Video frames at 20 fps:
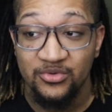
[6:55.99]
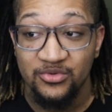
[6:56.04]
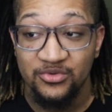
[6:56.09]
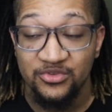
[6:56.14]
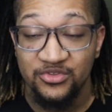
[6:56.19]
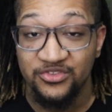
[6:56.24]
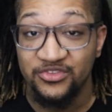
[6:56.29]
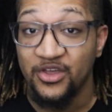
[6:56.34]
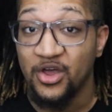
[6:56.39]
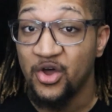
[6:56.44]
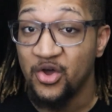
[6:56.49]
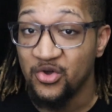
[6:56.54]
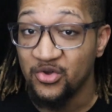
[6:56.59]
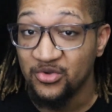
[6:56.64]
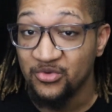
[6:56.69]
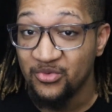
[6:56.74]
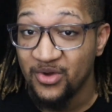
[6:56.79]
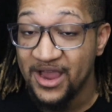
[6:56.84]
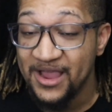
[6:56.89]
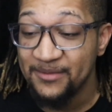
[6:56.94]
song,
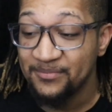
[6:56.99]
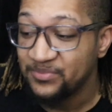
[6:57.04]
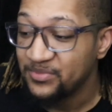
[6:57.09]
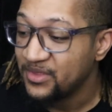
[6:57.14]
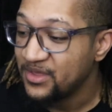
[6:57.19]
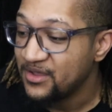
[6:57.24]
right,